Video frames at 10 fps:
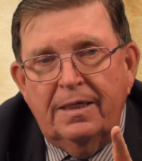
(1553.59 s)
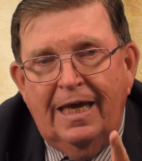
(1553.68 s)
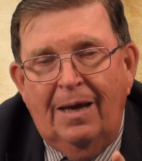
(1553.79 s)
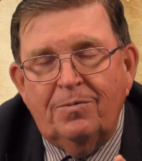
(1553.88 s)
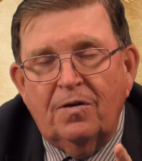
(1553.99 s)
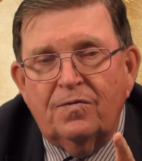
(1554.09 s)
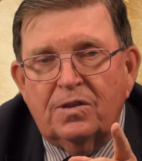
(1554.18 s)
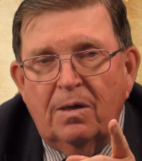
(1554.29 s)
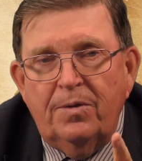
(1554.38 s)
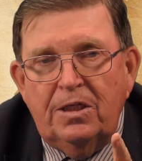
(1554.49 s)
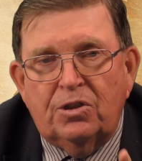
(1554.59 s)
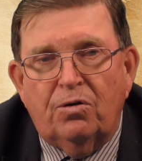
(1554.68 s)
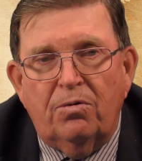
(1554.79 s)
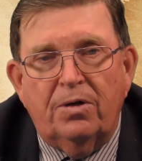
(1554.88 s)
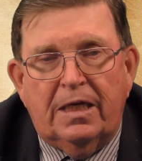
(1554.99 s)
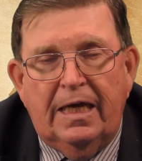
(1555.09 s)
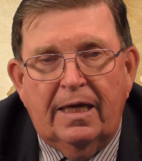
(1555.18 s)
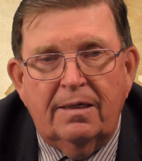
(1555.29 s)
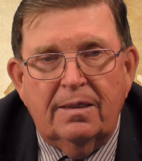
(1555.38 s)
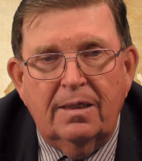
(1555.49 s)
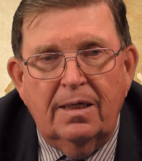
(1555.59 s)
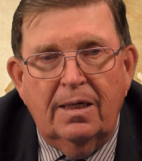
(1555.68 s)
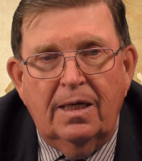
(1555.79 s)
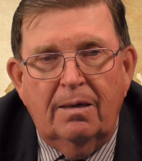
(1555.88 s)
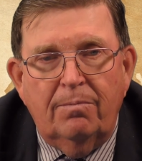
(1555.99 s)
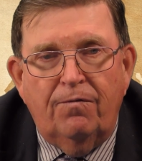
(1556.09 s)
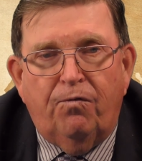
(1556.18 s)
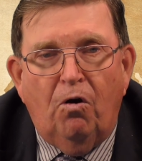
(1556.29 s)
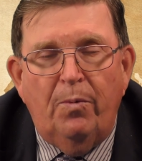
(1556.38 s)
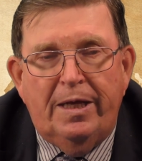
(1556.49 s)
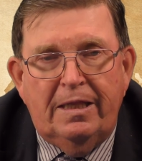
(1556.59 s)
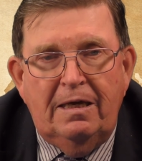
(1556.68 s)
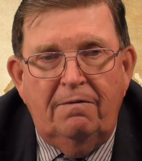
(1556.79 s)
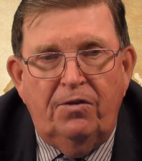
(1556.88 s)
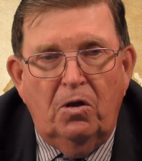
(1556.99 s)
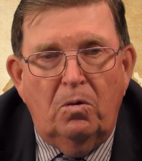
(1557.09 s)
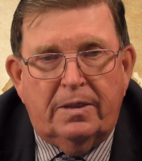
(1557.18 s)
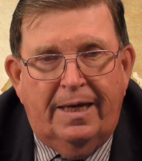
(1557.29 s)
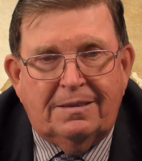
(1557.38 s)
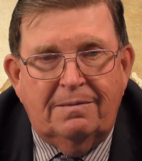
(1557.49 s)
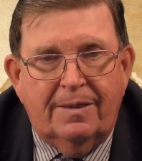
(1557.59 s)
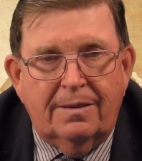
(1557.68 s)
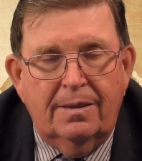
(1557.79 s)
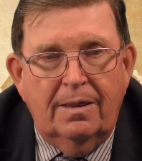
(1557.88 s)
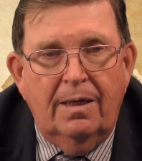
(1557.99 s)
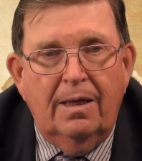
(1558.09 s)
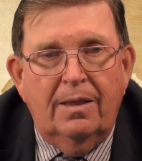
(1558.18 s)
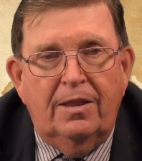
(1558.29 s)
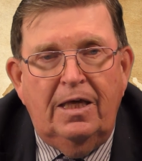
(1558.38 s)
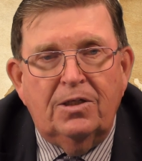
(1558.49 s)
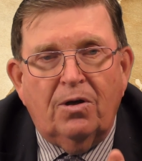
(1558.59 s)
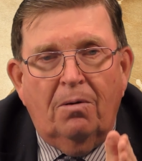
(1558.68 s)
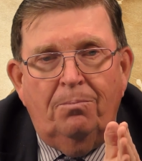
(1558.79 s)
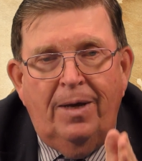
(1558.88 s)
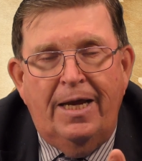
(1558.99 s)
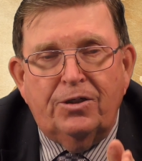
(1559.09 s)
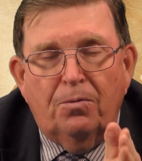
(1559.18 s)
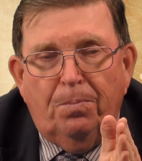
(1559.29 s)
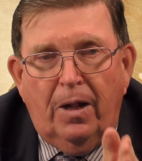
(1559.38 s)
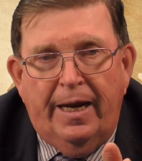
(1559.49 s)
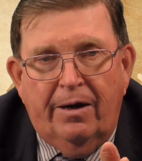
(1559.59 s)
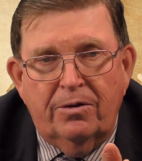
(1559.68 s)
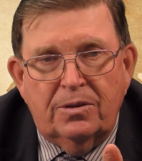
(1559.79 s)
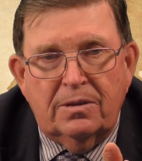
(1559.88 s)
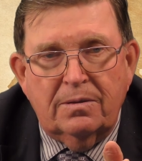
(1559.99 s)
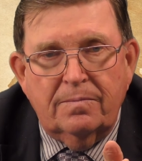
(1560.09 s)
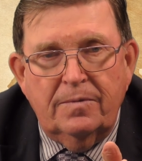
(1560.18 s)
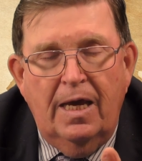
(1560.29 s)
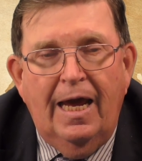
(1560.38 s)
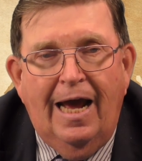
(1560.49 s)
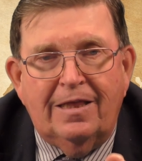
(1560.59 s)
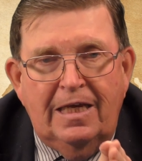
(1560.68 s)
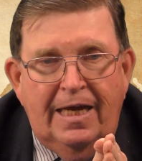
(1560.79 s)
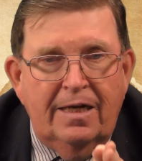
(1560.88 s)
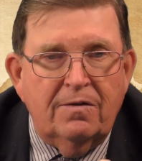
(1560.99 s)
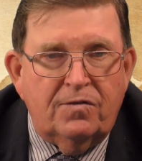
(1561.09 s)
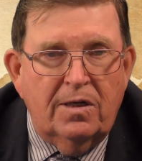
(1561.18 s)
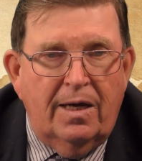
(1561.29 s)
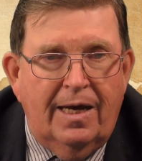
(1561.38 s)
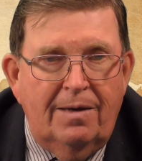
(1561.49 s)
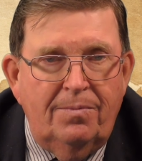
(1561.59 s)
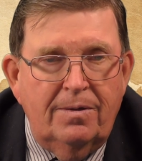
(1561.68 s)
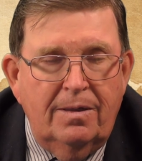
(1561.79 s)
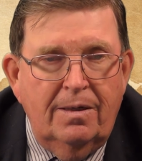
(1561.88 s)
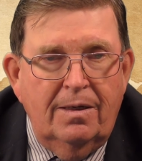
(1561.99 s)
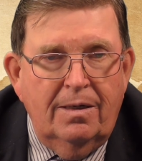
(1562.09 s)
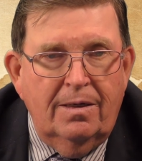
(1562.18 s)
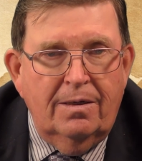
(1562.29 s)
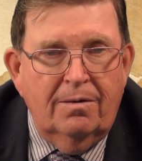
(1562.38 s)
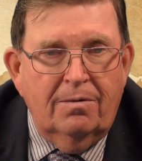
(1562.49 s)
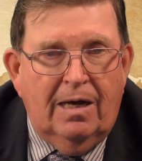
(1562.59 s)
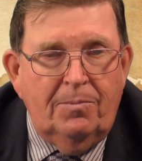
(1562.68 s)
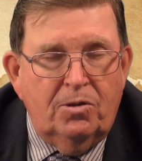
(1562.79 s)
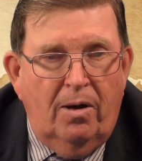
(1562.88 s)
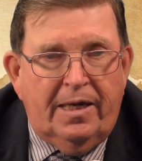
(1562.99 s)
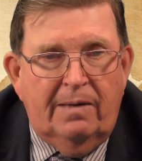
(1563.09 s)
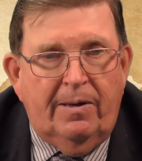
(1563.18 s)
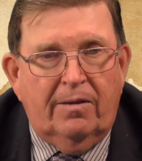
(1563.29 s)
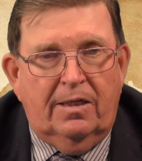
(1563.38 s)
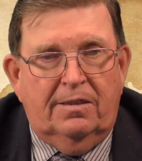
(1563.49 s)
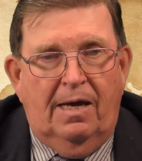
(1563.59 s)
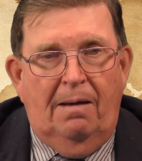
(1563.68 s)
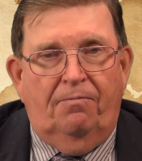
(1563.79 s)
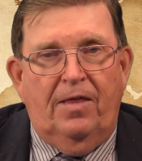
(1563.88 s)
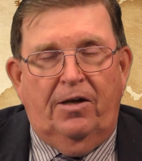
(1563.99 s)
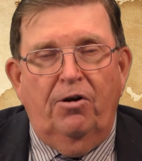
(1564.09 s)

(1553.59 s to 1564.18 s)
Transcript: names of some of these children again before we leave the Old Testament. These are major players at the end of time. I'm talking about the time that